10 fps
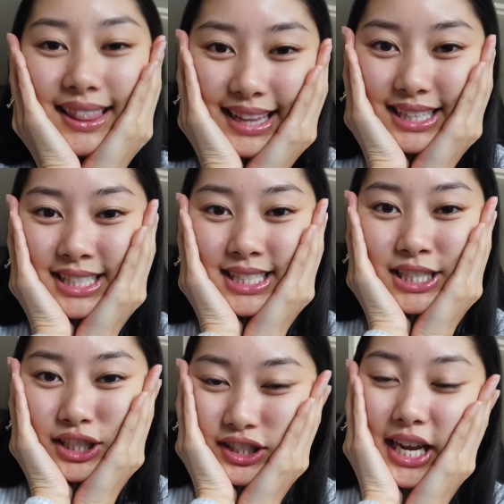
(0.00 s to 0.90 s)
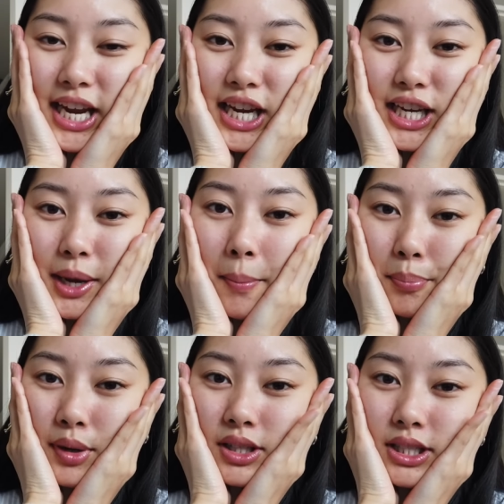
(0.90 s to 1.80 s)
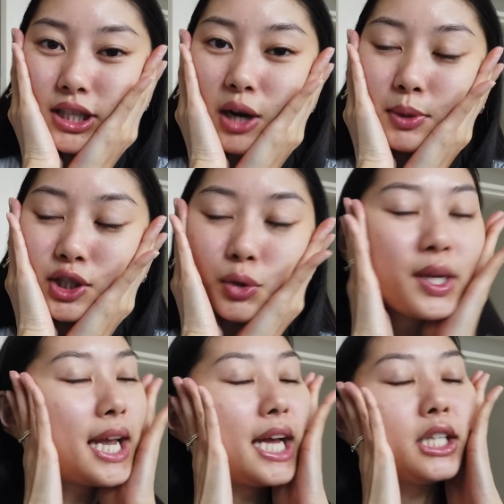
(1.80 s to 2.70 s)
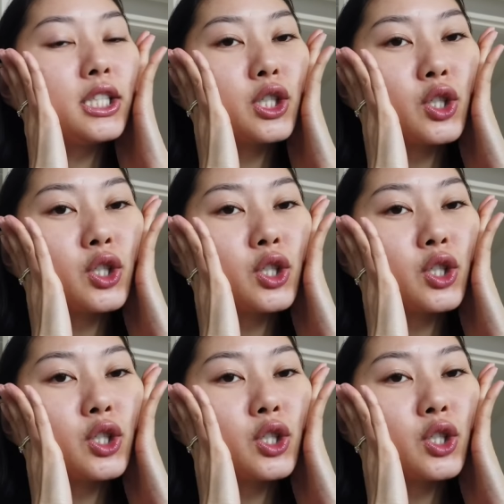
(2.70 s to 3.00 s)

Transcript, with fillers: that's today, but it's almost the weekend,